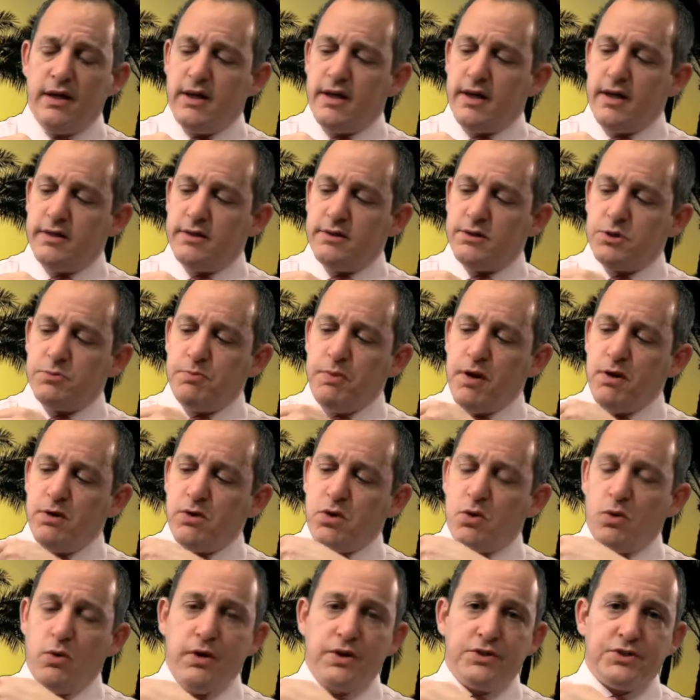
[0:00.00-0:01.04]
and the spinal
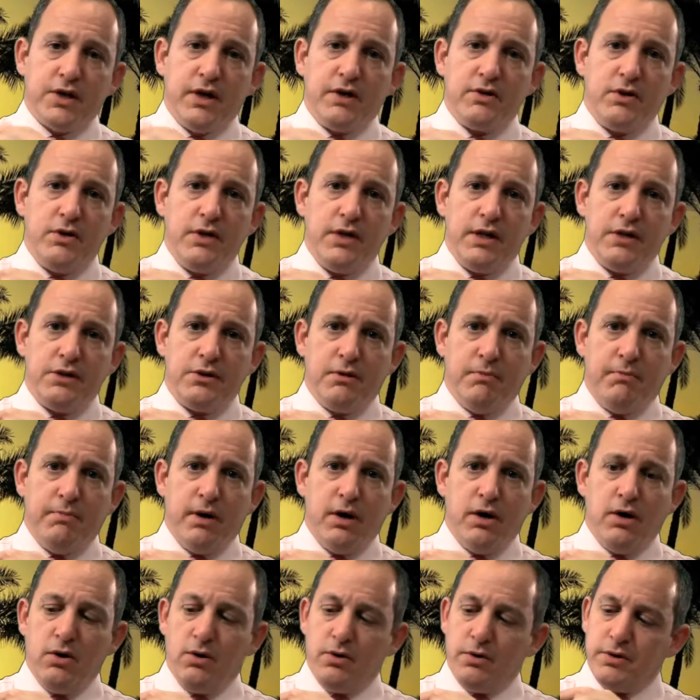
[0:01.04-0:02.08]
cord is underneath the
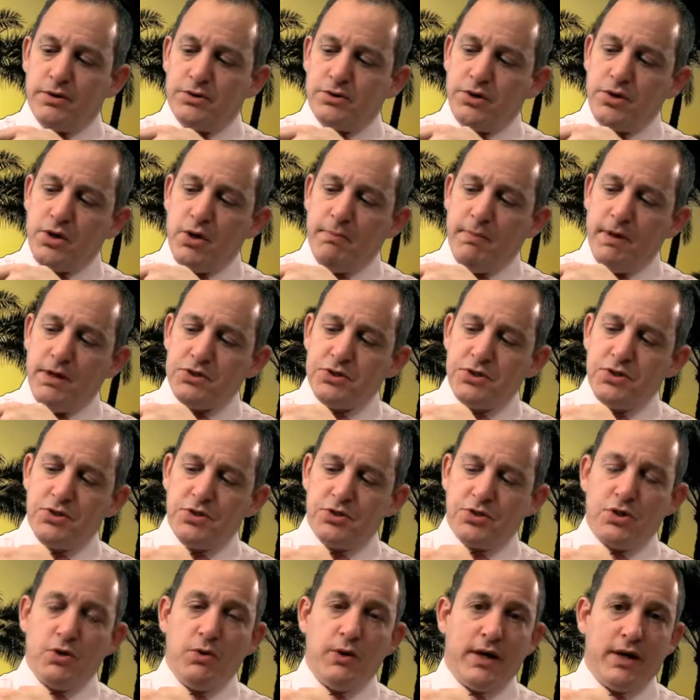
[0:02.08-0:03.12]
bone. So you're basically
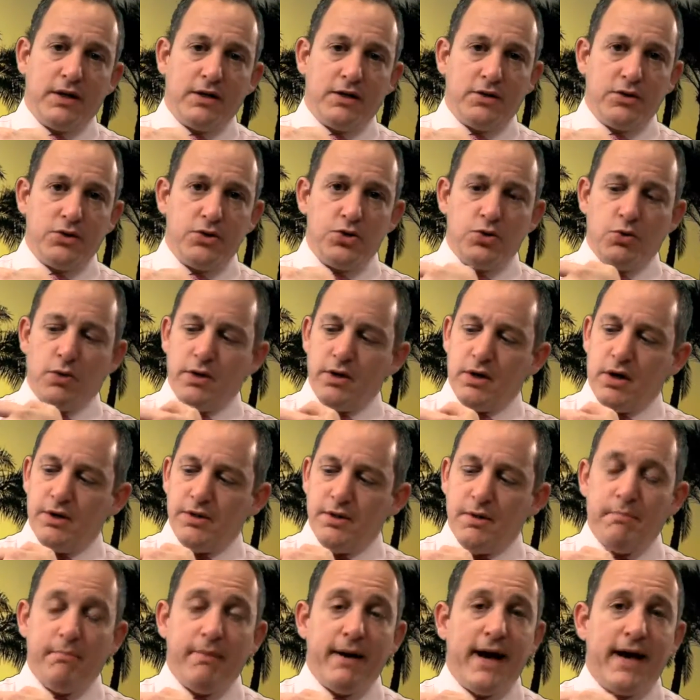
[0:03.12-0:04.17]
just going into the joint on
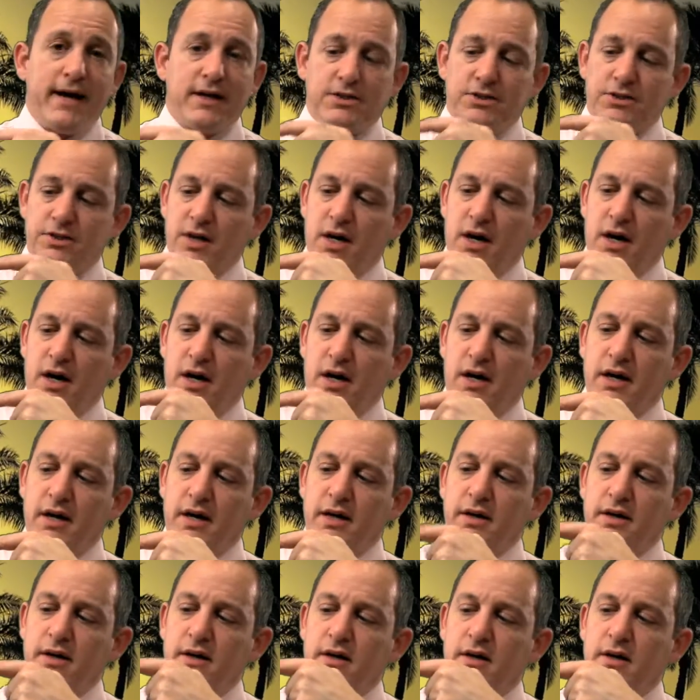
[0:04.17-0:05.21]
the back
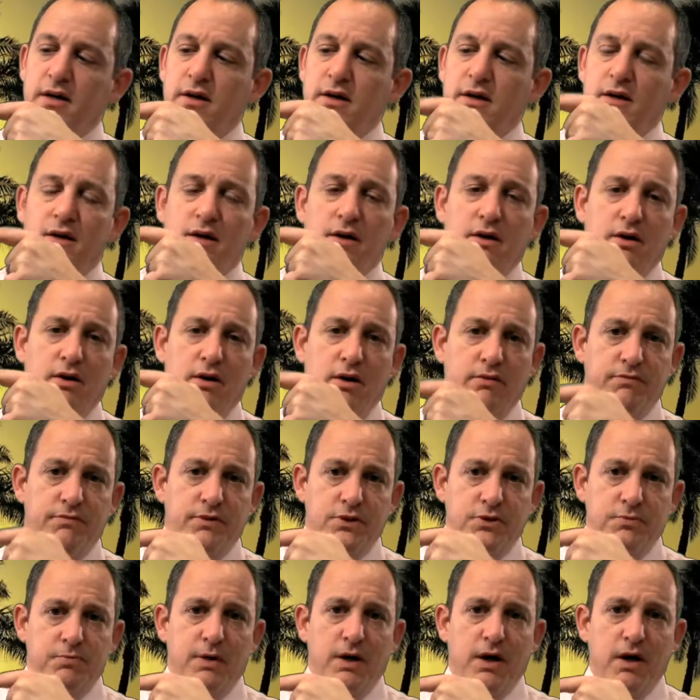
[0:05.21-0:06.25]
side of the
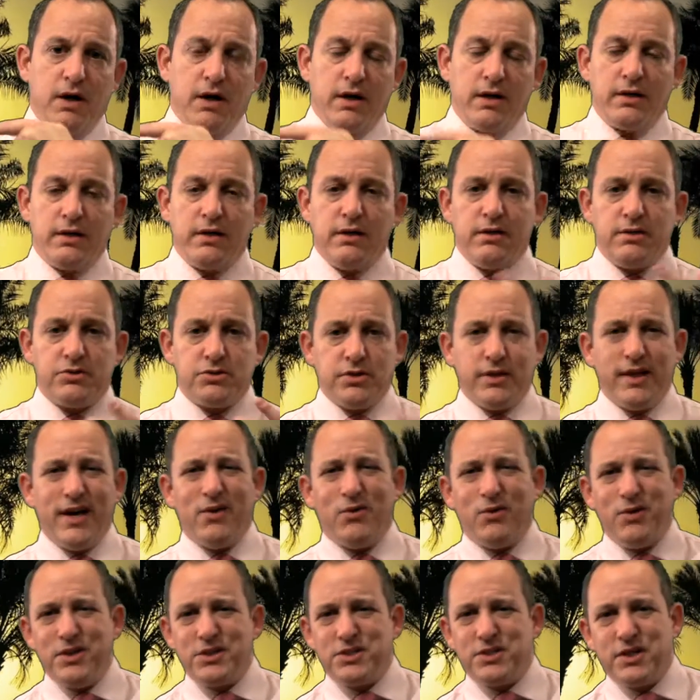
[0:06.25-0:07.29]
spine. So that
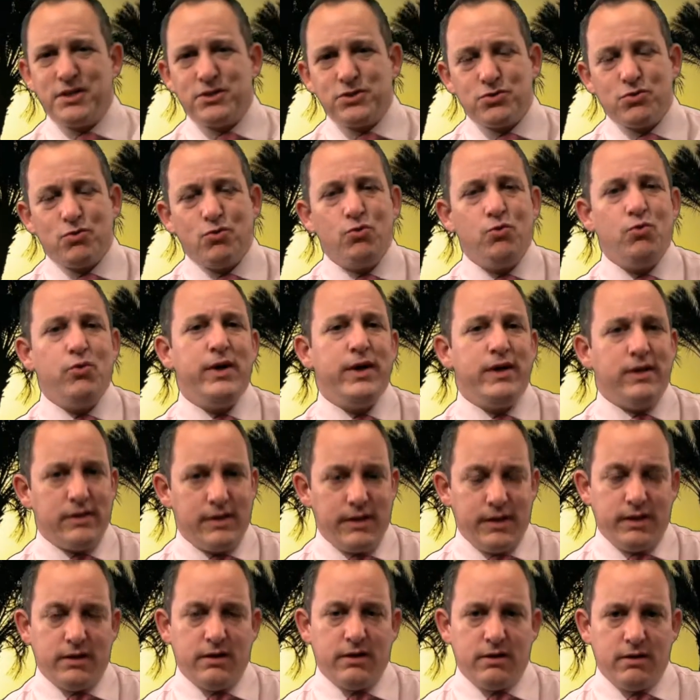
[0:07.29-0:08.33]
risk is
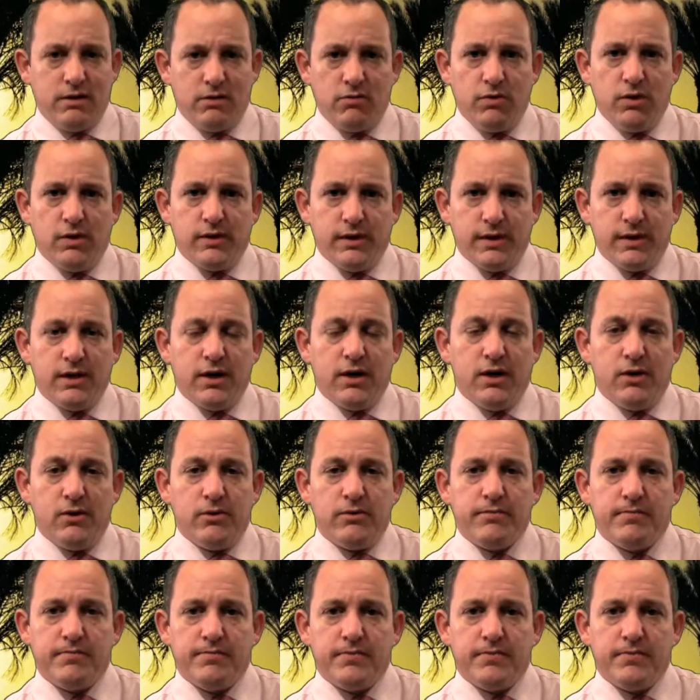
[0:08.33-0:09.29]
really, really low.